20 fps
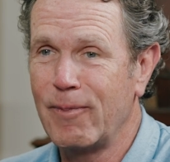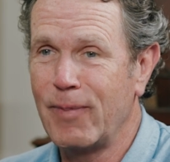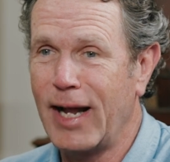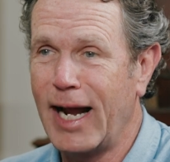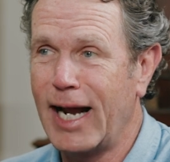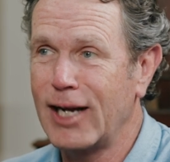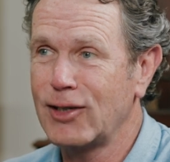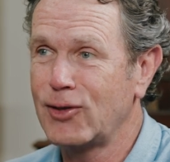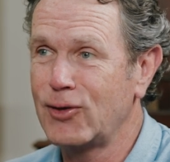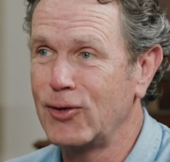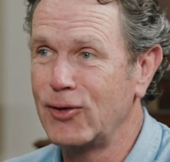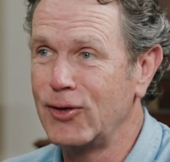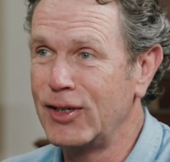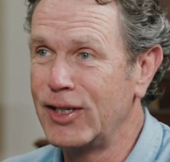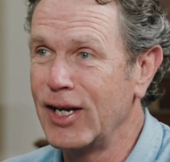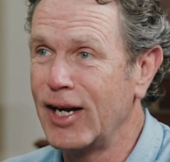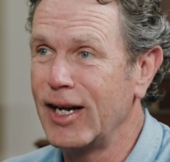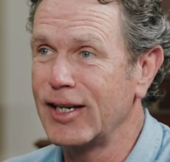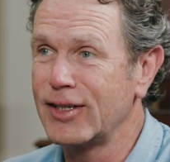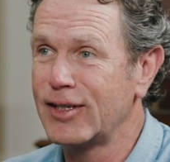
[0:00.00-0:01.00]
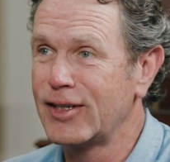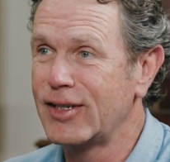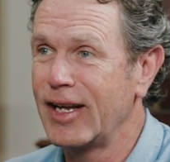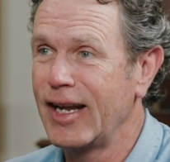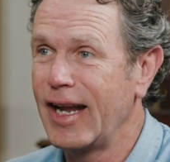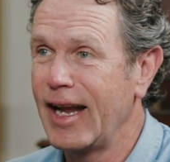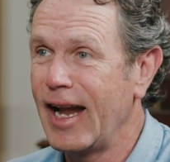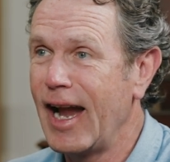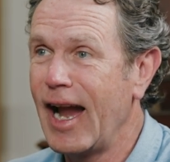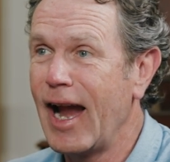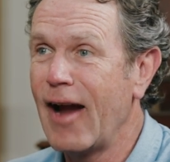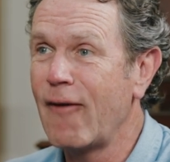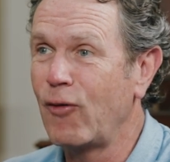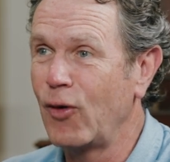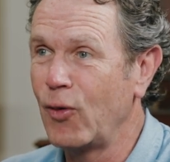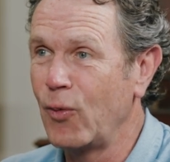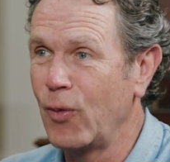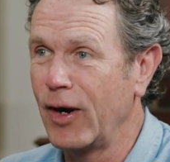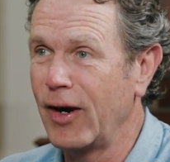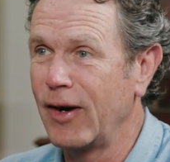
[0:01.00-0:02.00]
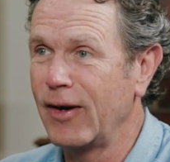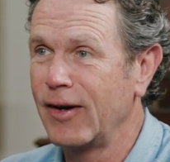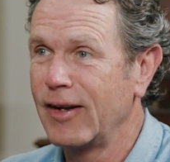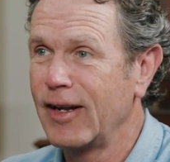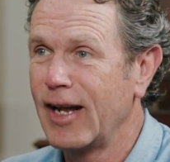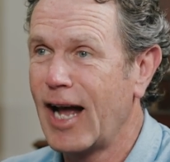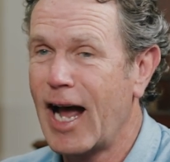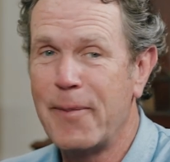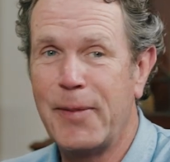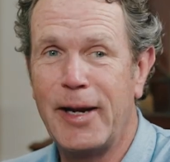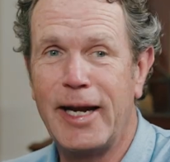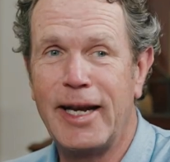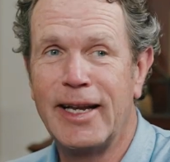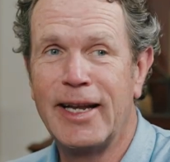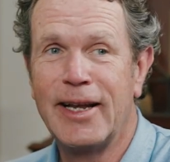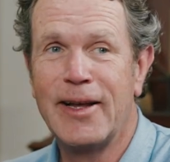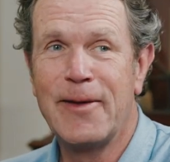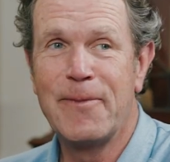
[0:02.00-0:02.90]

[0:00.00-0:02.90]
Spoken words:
plaster dust everywhere. I mean,